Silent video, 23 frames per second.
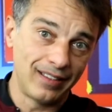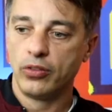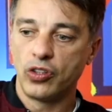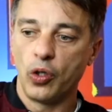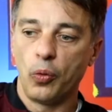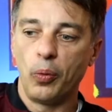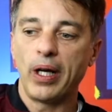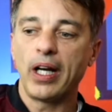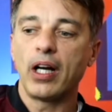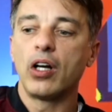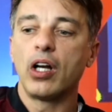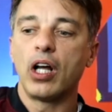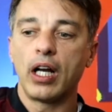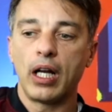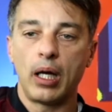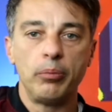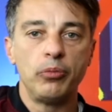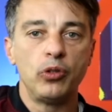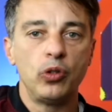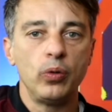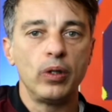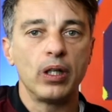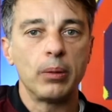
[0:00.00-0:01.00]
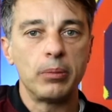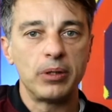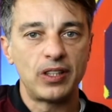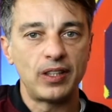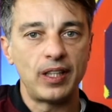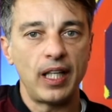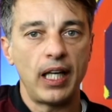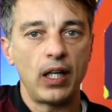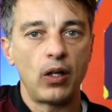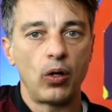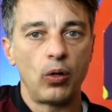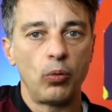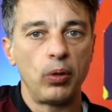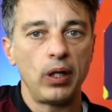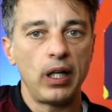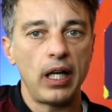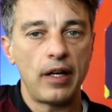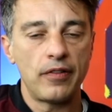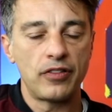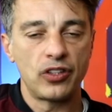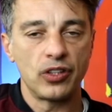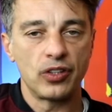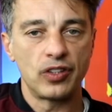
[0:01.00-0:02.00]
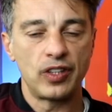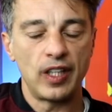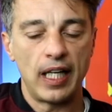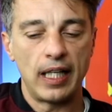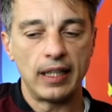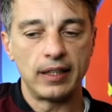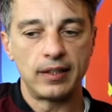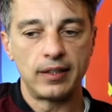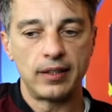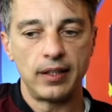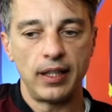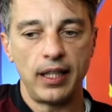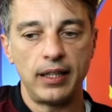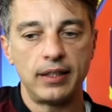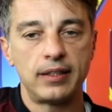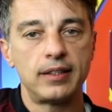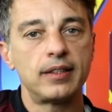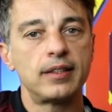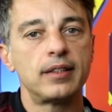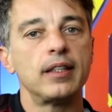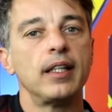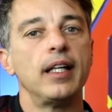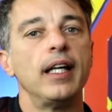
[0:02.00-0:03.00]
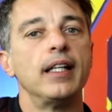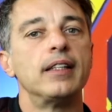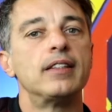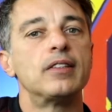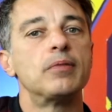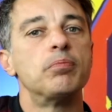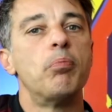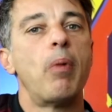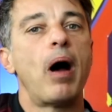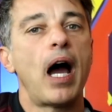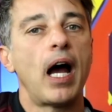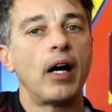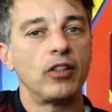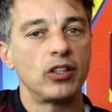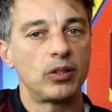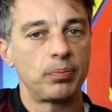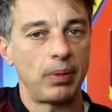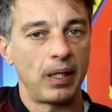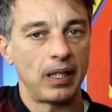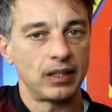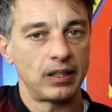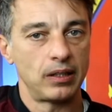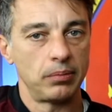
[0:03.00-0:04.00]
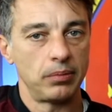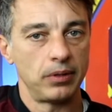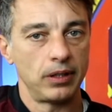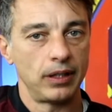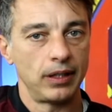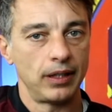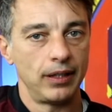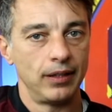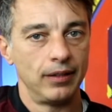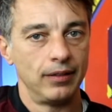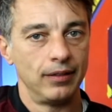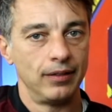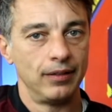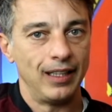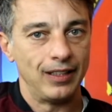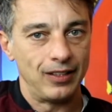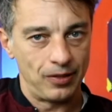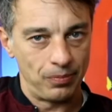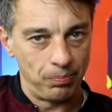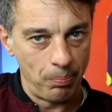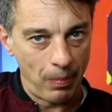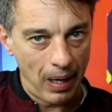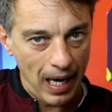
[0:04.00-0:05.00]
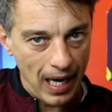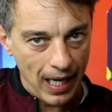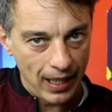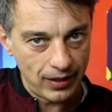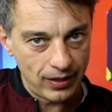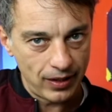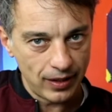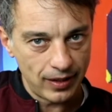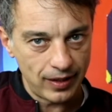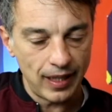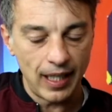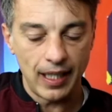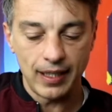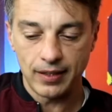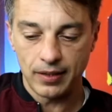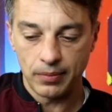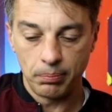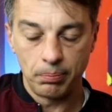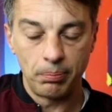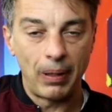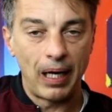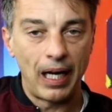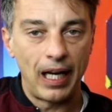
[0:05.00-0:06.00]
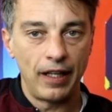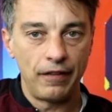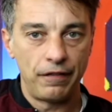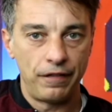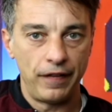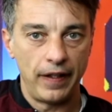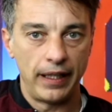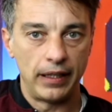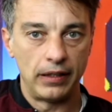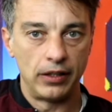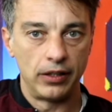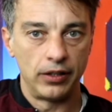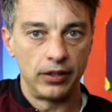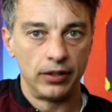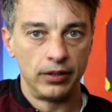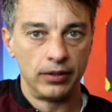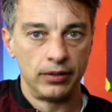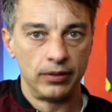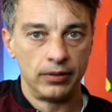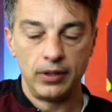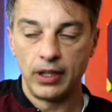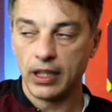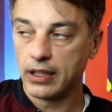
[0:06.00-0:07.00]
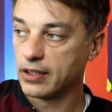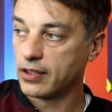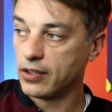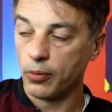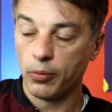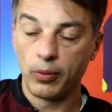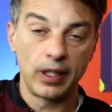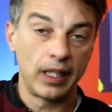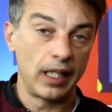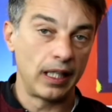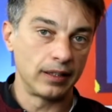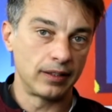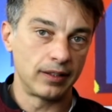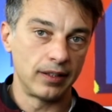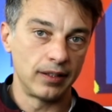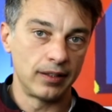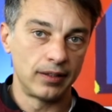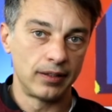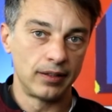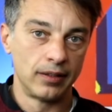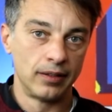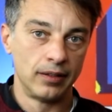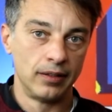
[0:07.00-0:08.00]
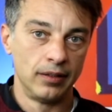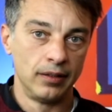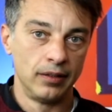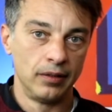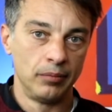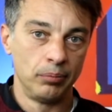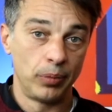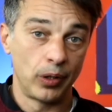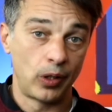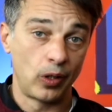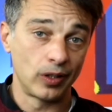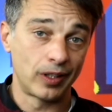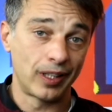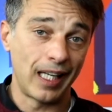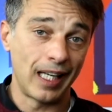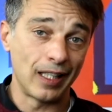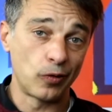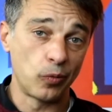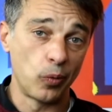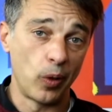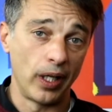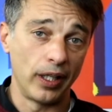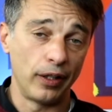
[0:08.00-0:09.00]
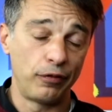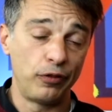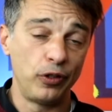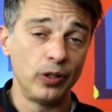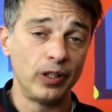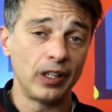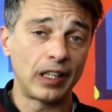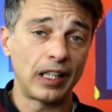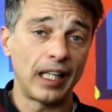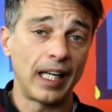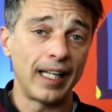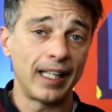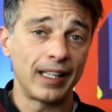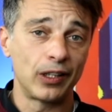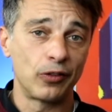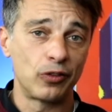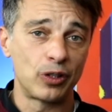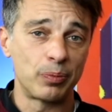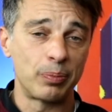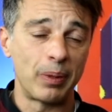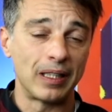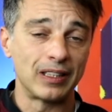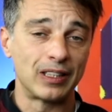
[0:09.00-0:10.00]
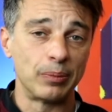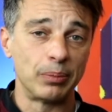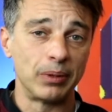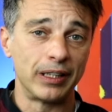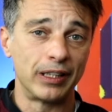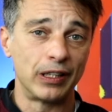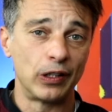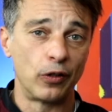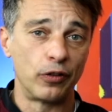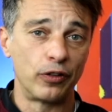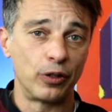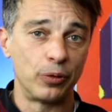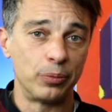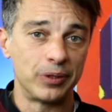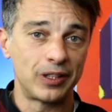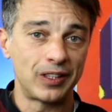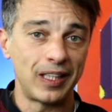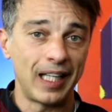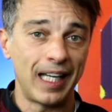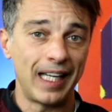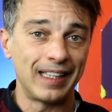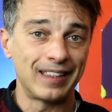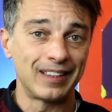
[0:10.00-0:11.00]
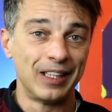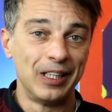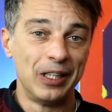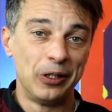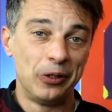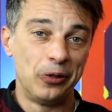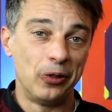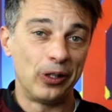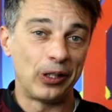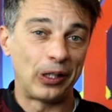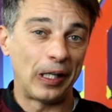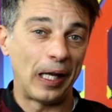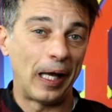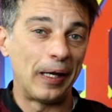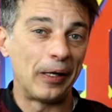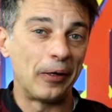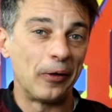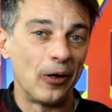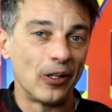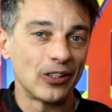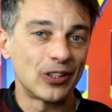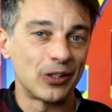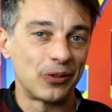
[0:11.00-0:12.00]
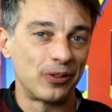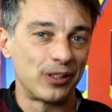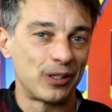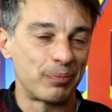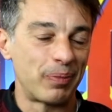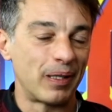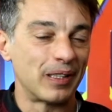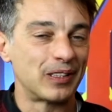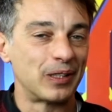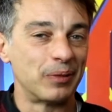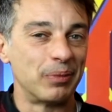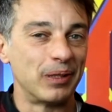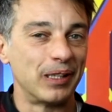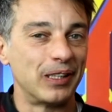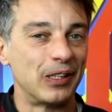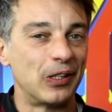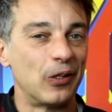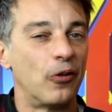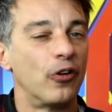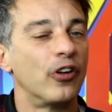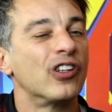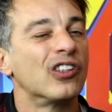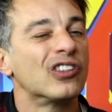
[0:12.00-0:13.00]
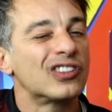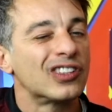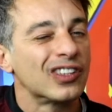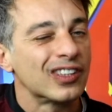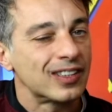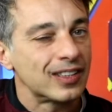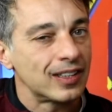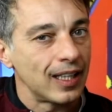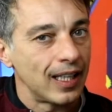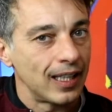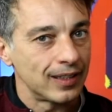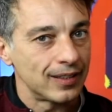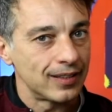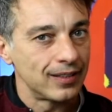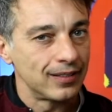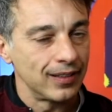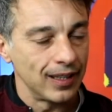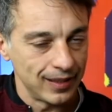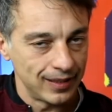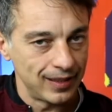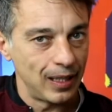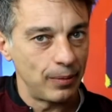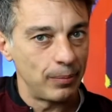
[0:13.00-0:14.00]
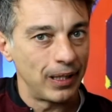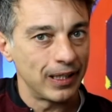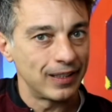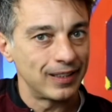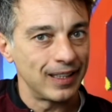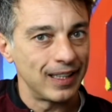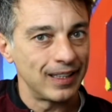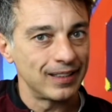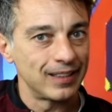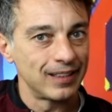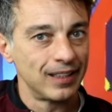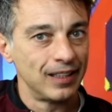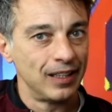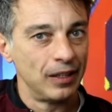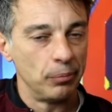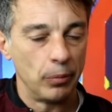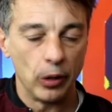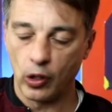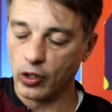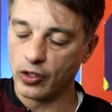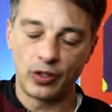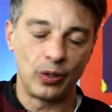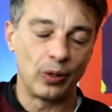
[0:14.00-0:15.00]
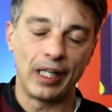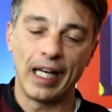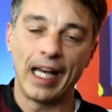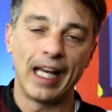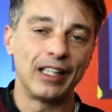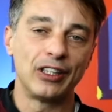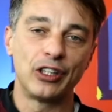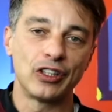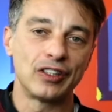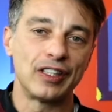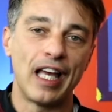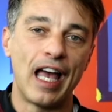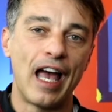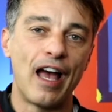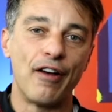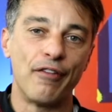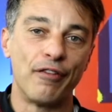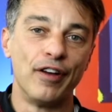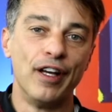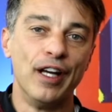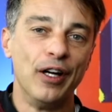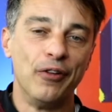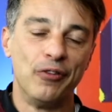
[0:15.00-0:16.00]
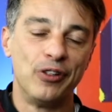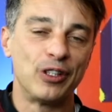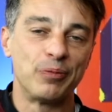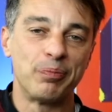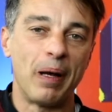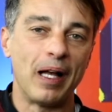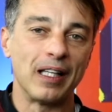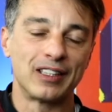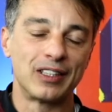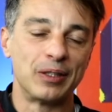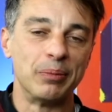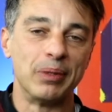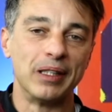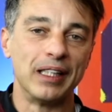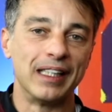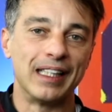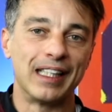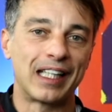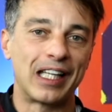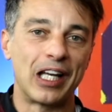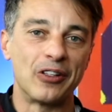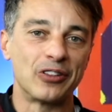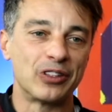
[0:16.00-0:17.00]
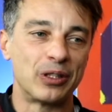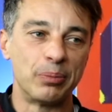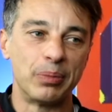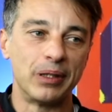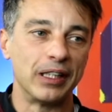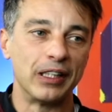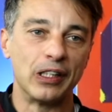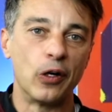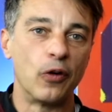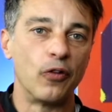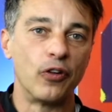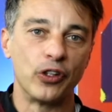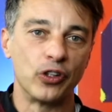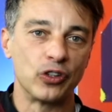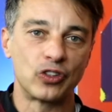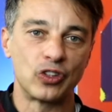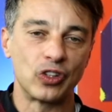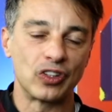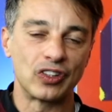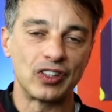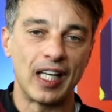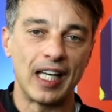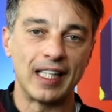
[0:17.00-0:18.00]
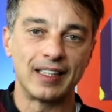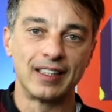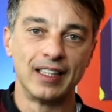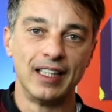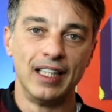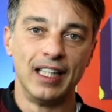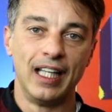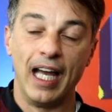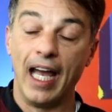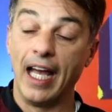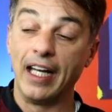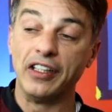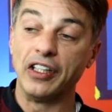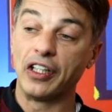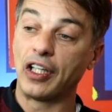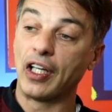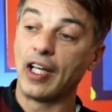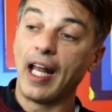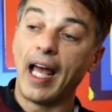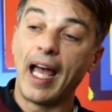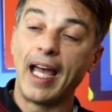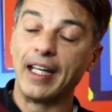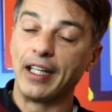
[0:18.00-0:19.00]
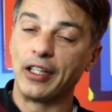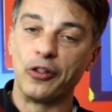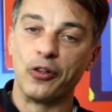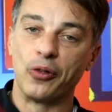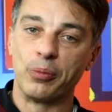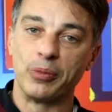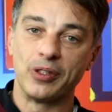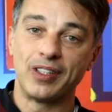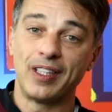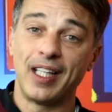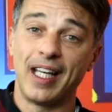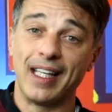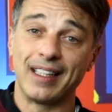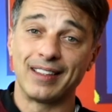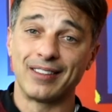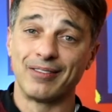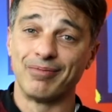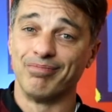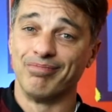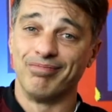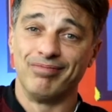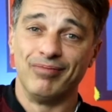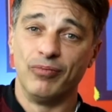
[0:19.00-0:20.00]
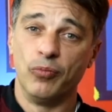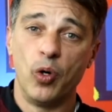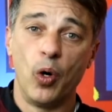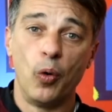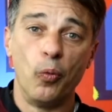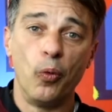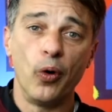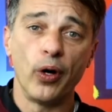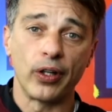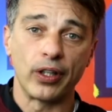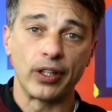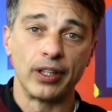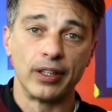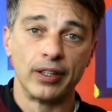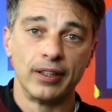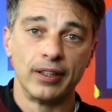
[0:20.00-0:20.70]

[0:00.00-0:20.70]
So whether or not I'm doing a mistake or will have success, it's my responsibility. It's my success, my failure, not someone else's. Because guess what? If you're declining the responsibility over your mistakes, you're declining also the responsibility over your success. Does that make sense? Because you can't just have responsibility and accountability over your success and declining your mistakes. Won't work.